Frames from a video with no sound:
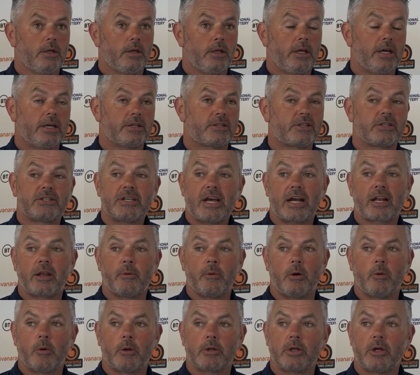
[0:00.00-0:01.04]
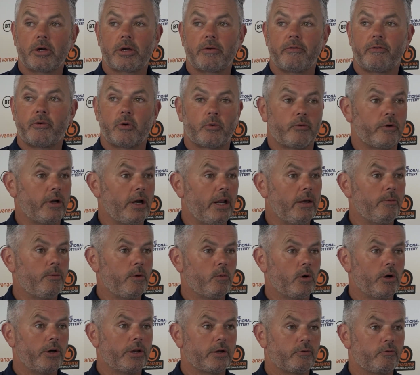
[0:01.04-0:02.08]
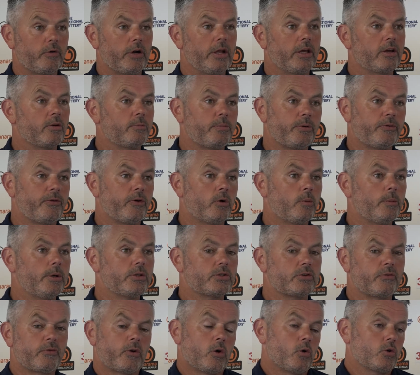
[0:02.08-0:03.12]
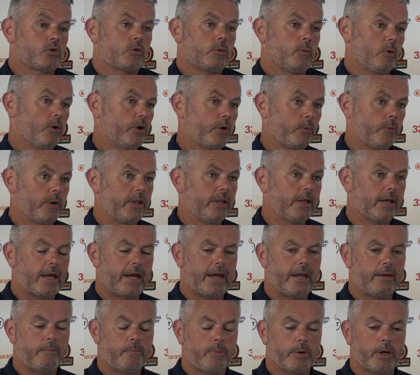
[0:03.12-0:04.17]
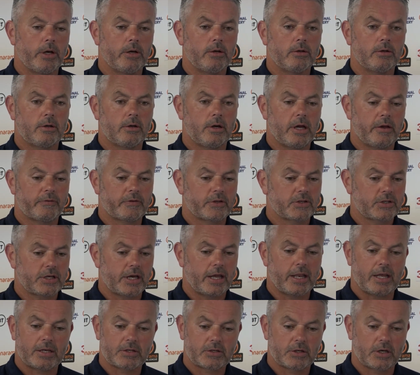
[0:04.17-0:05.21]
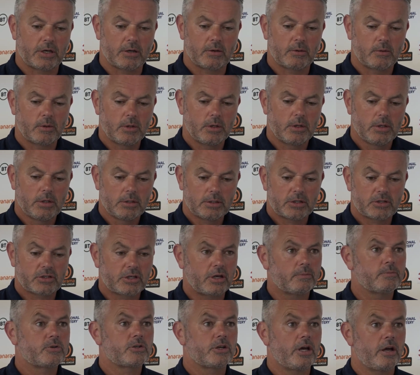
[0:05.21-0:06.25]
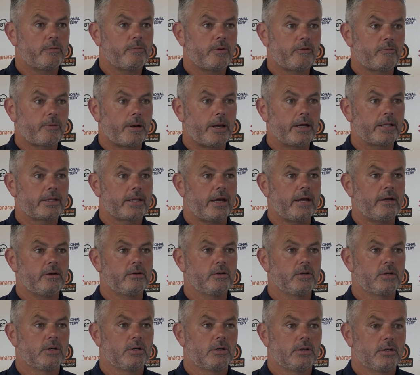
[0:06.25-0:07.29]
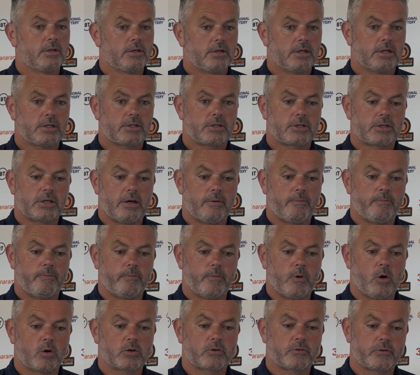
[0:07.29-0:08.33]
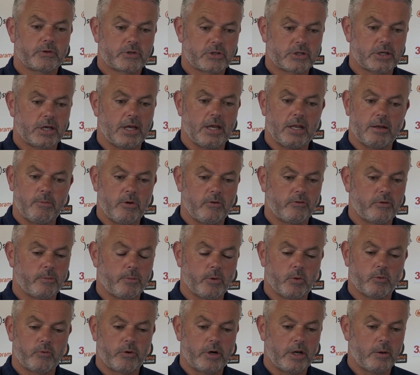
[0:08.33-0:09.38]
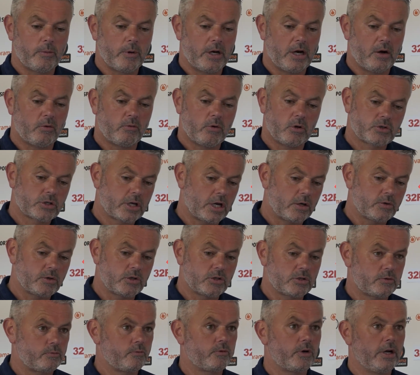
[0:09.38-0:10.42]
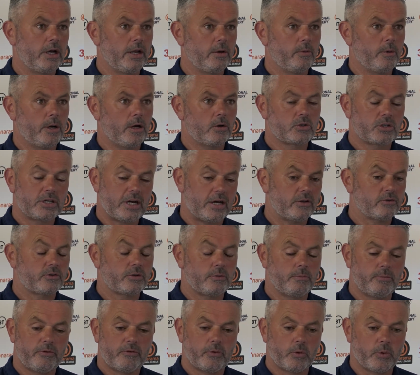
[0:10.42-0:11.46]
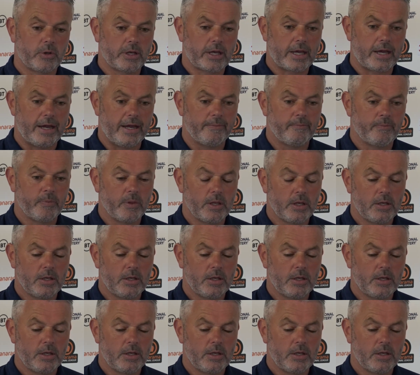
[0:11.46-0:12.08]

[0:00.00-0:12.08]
Yes, exactly what we were looking for, really. We wanted a really good performance. Of course, we wanted to win the game, but I have to say that's a some side we've played there. That's Oxford City, they moved the ball really well. Ross coaches them really well, chatting to him before the game.